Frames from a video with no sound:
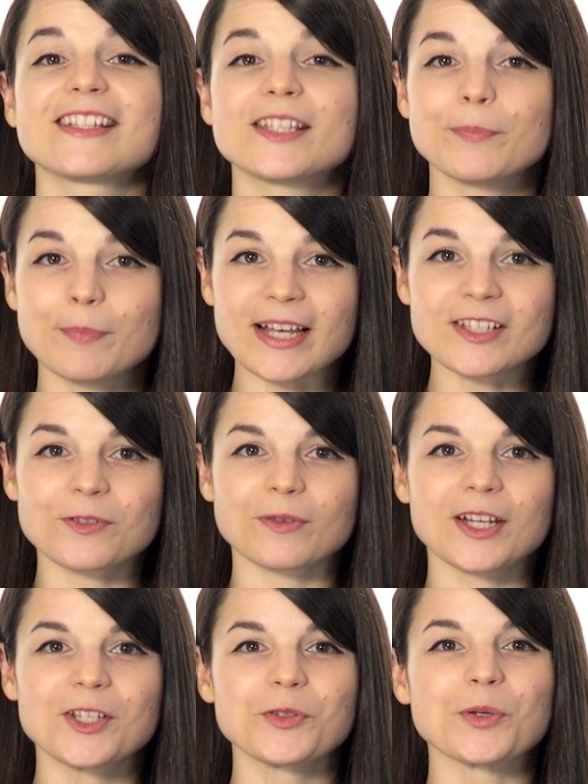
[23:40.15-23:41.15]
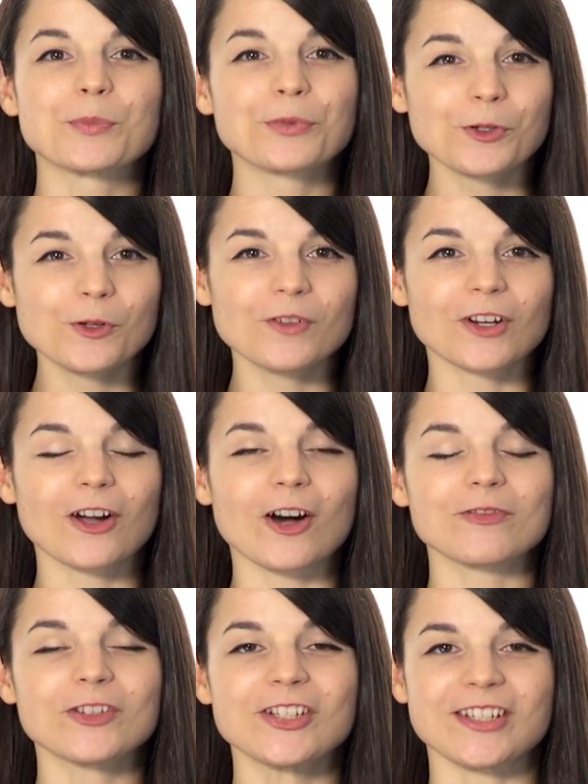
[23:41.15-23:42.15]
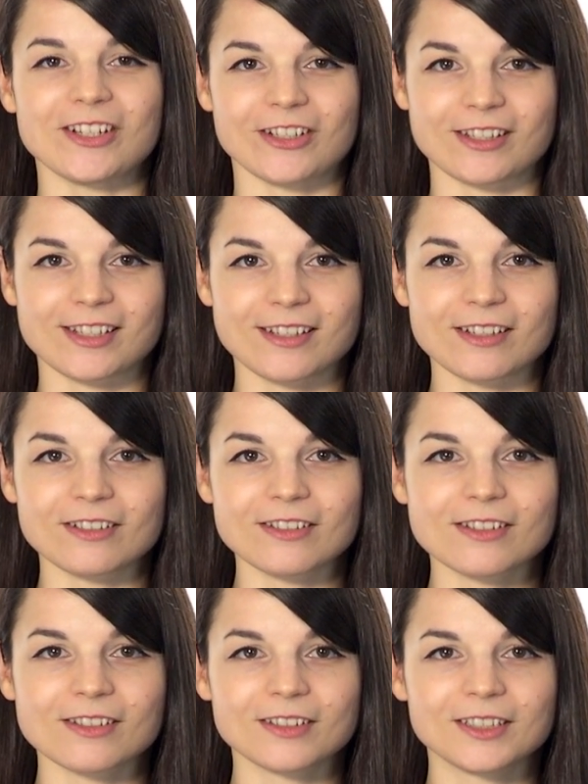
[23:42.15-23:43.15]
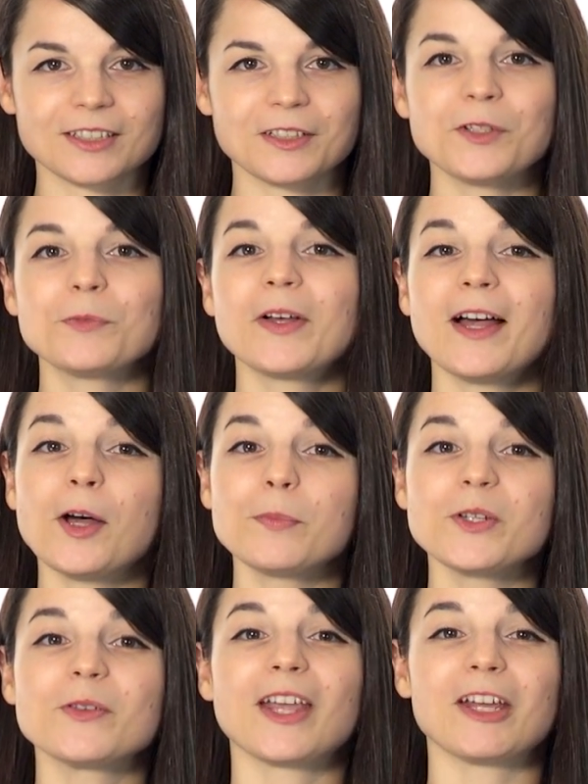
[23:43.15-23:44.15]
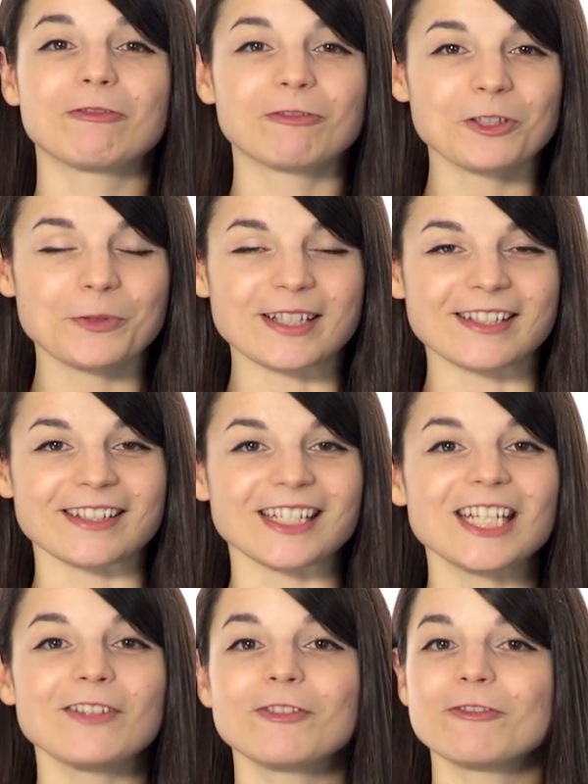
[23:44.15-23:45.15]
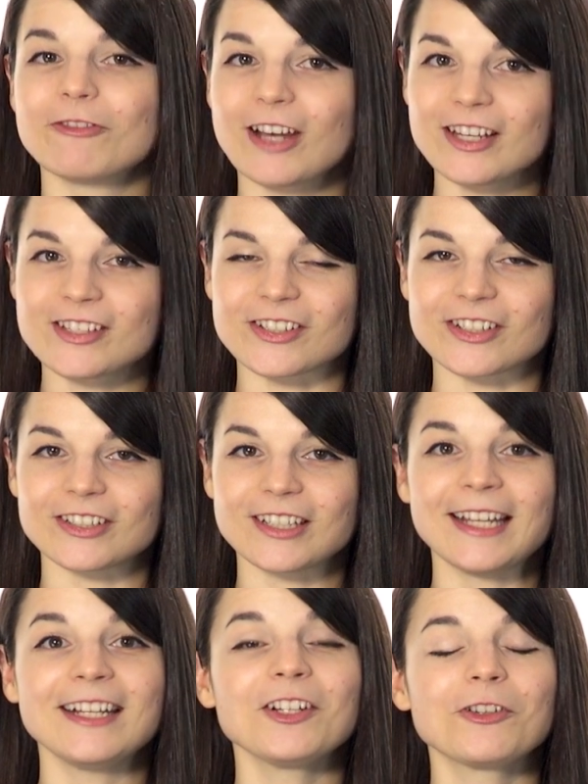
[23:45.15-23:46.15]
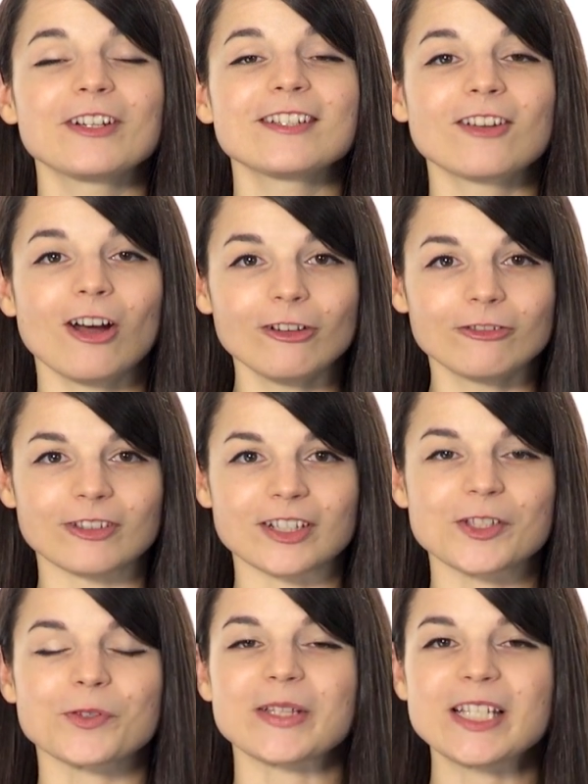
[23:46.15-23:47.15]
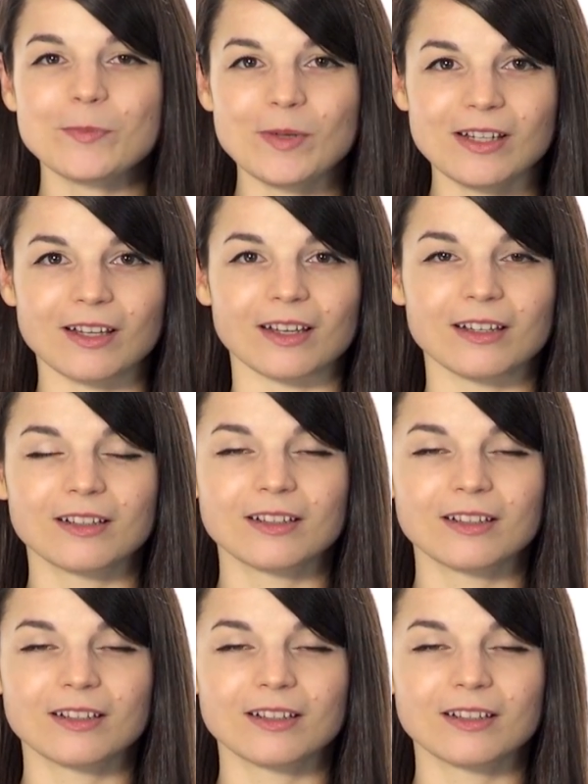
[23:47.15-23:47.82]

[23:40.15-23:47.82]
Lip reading: the best way to improve your conversation skills. It will help you gain fluency even faster and increase confidence when speaking.